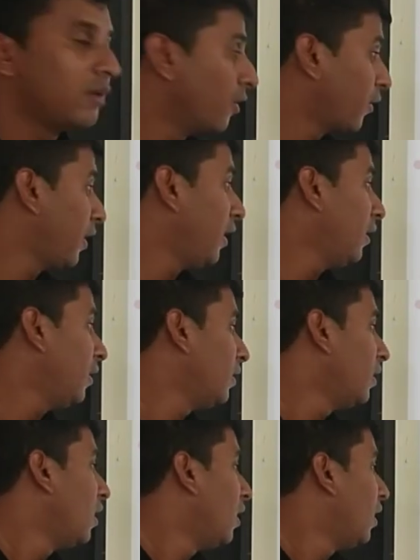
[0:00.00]
Okay.
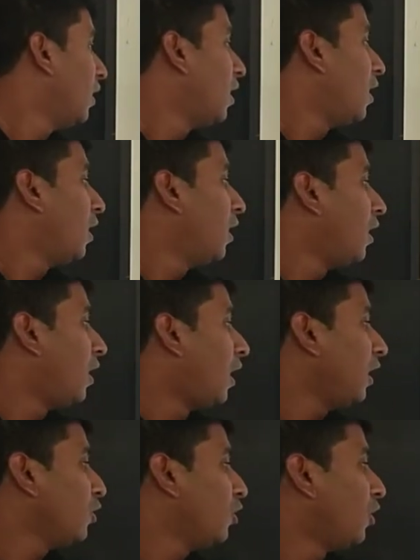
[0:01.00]

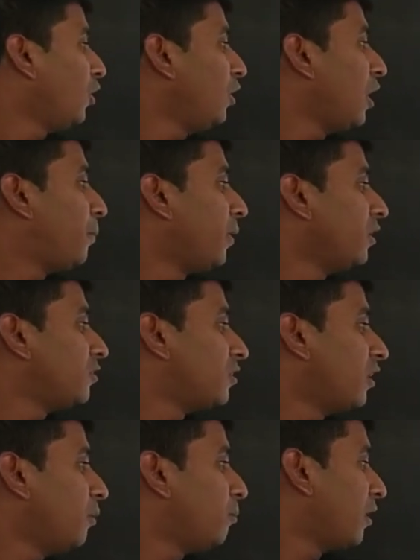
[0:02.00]
Although a
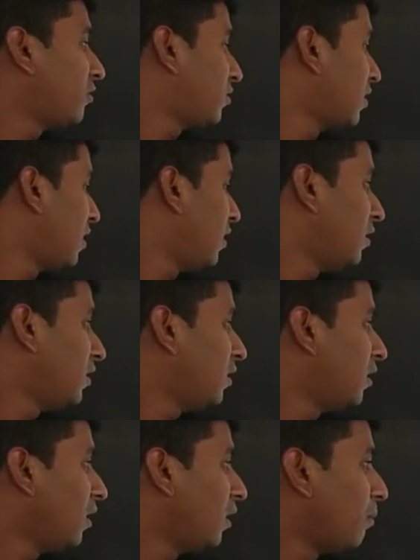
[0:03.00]
person must
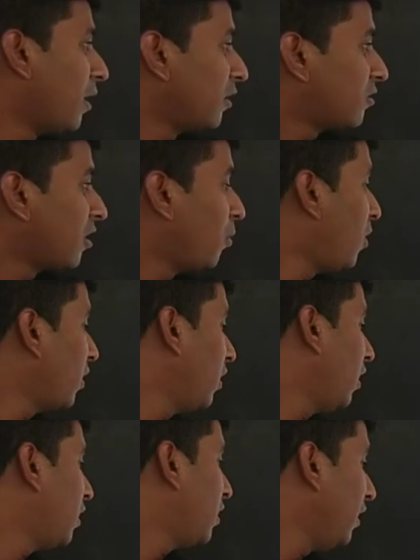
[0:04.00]

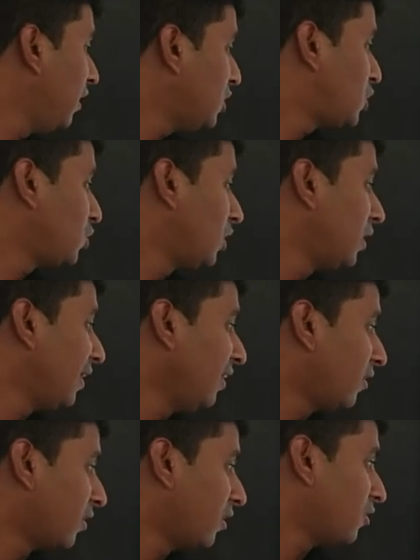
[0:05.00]
subordinate individual
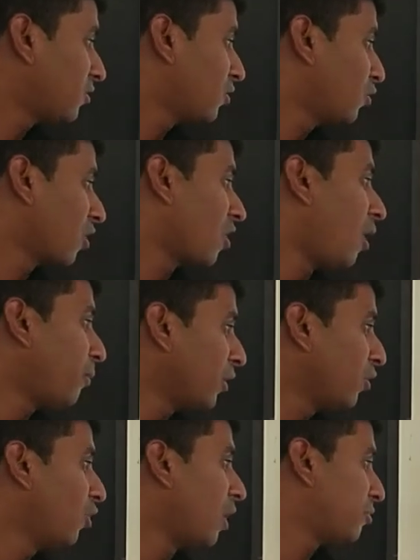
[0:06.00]
interest to the common good of